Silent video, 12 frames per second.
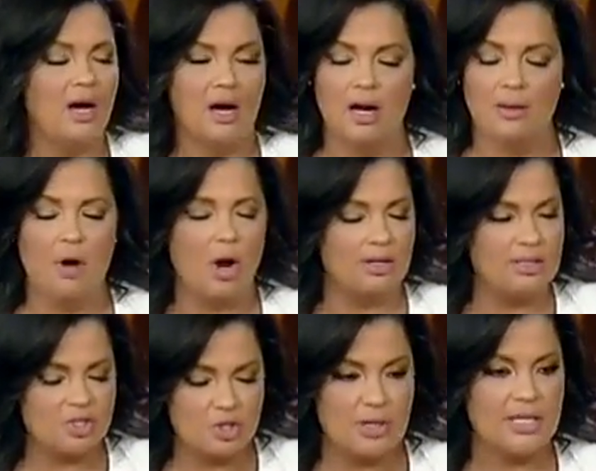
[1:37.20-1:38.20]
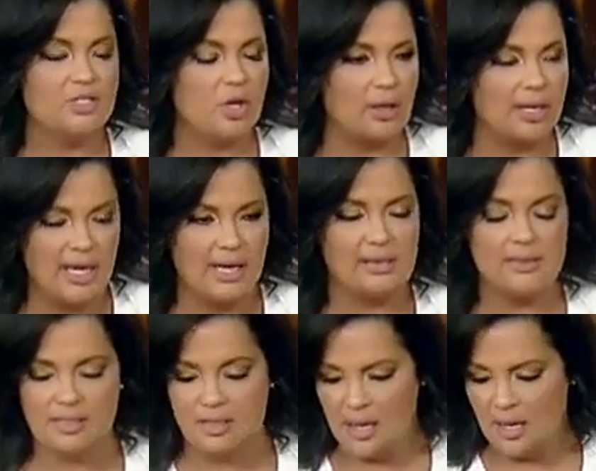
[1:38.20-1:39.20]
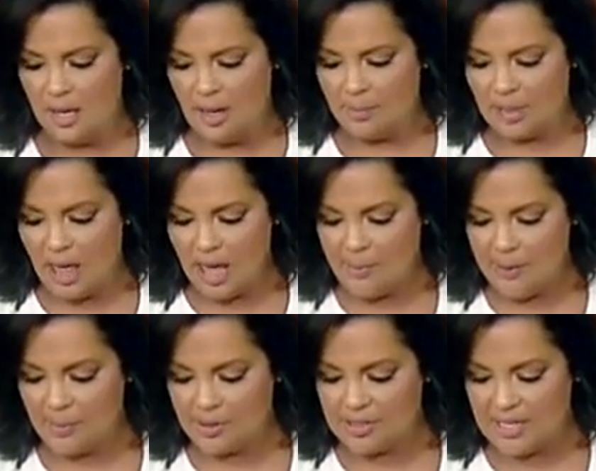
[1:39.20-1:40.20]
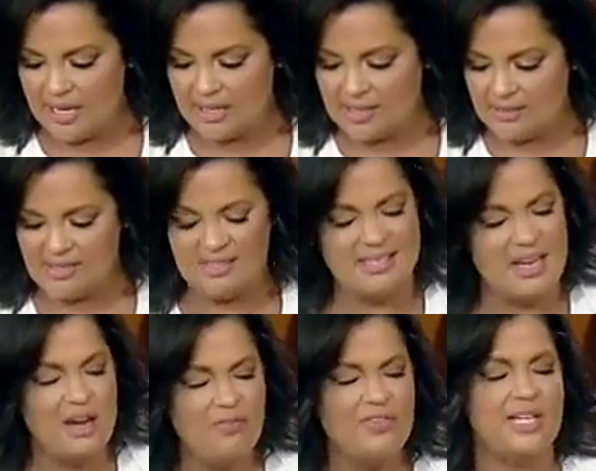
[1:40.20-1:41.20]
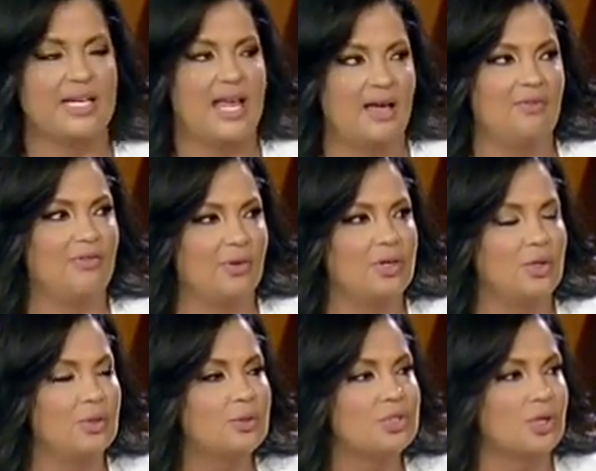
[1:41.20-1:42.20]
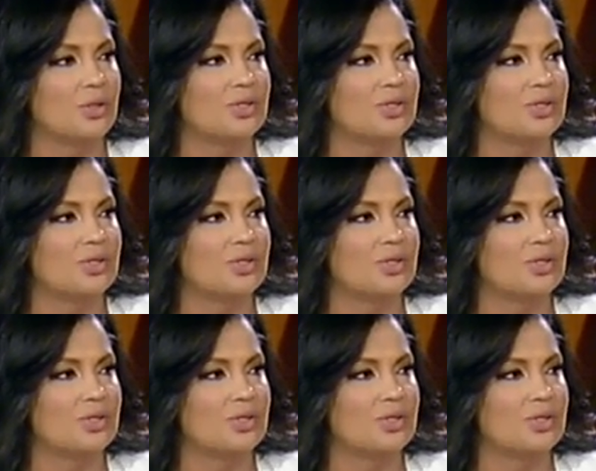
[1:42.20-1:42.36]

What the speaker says: Our streets, our kids. But a lot of people are saying, is this a safety net for users?